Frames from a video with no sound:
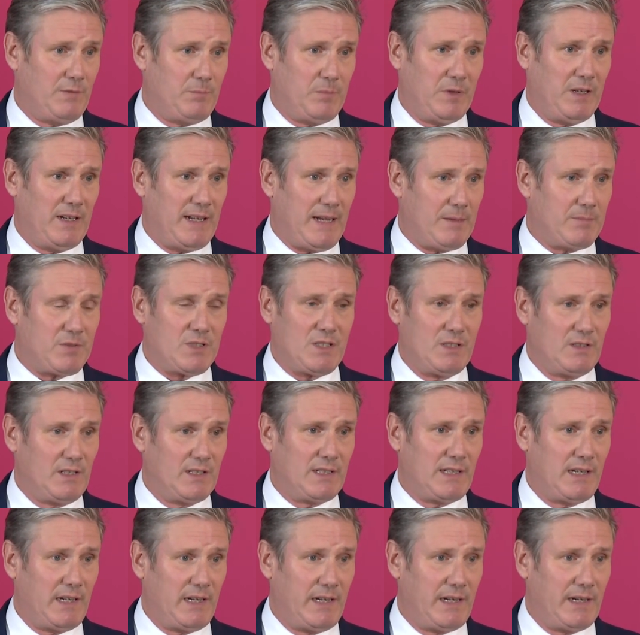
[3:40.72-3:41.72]
I've been
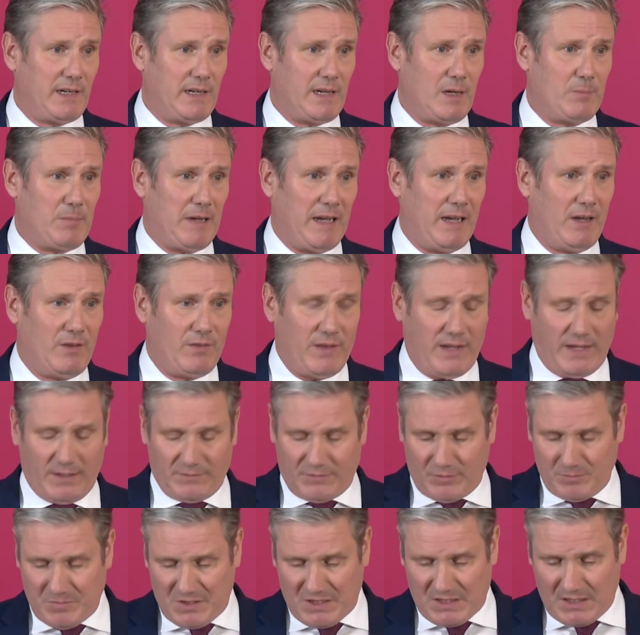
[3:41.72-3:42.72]
absolutely clear about
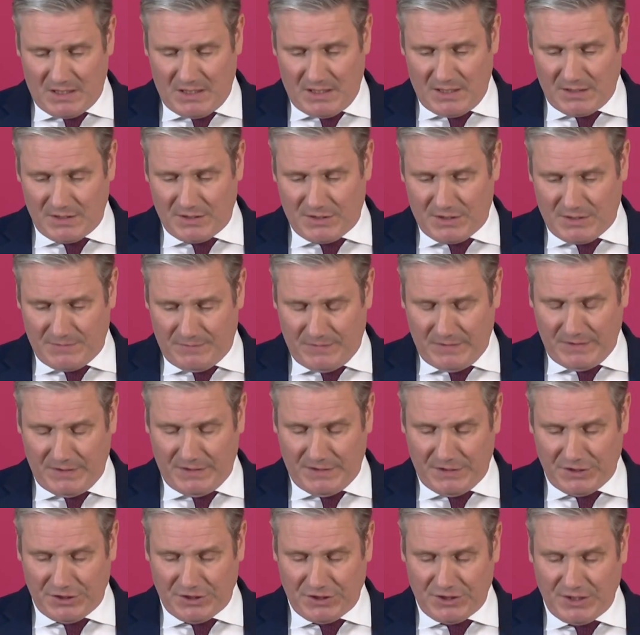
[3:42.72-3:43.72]
that from start to
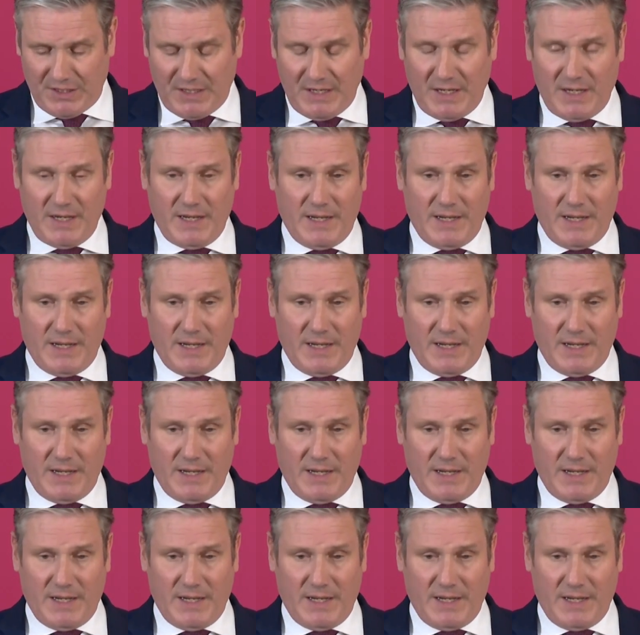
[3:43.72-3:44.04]
finish.